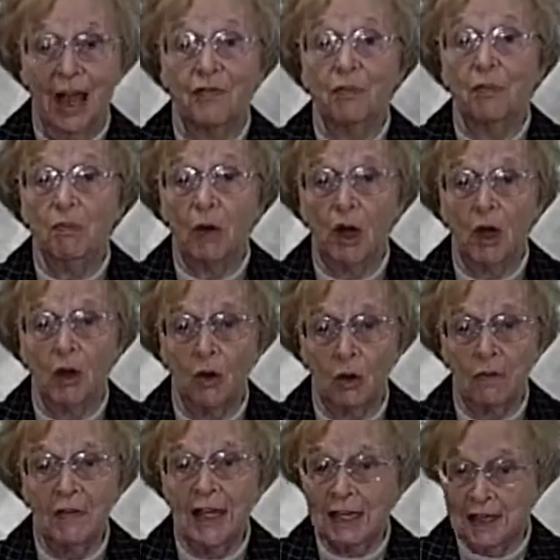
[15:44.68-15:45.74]
From
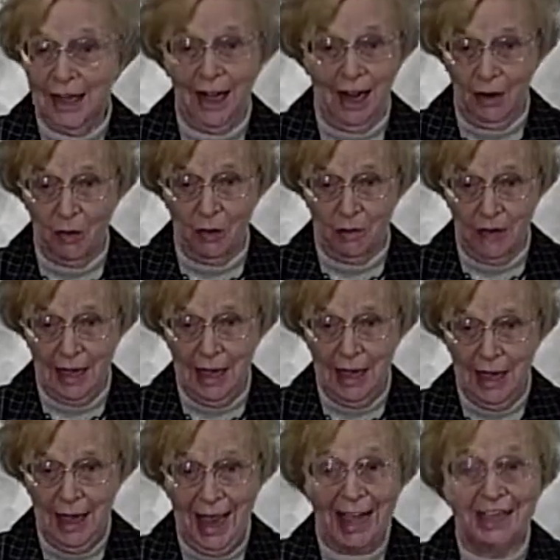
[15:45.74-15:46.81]
glory to glory
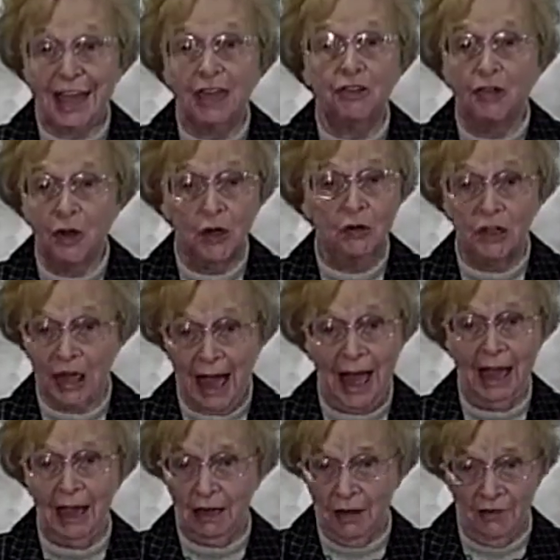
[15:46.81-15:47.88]
as a true
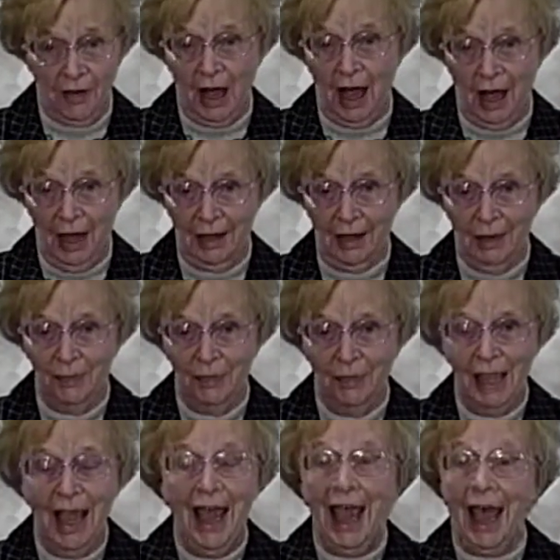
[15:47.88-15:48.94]
child of God.
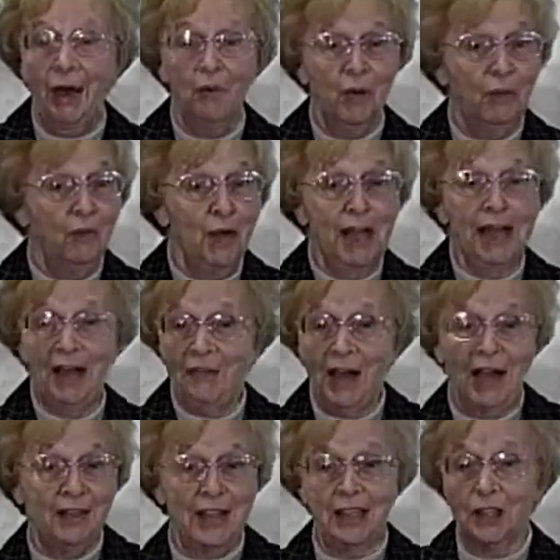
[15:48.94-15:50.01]
And when we give
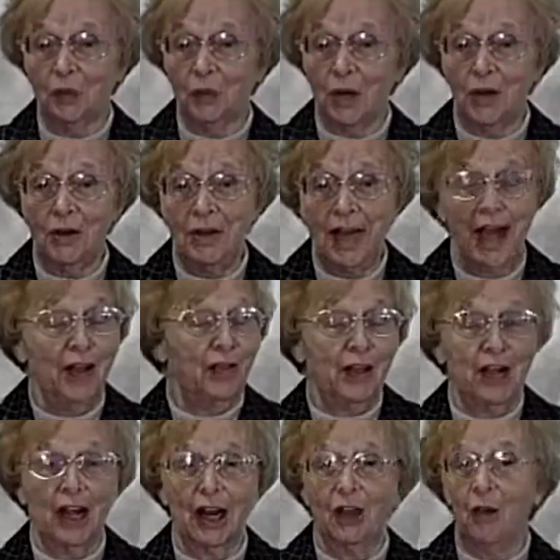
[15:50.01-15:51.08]
out this word,
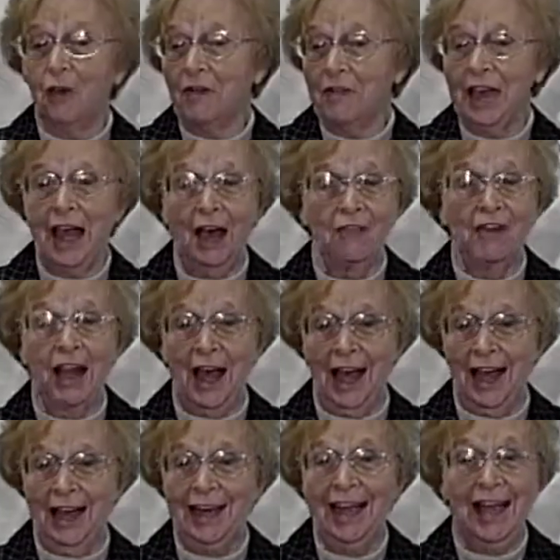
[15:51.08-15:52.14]
the glory of
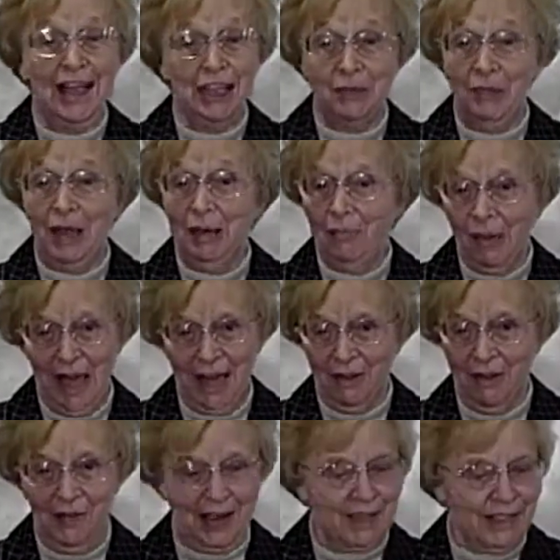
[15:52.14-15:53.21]
God is being
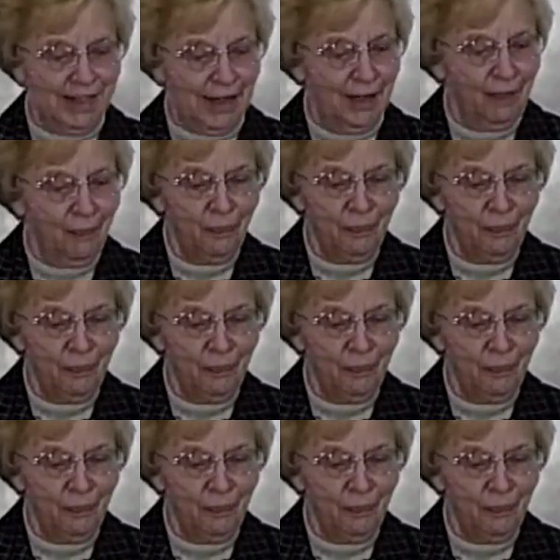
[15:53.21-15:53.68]
manifested.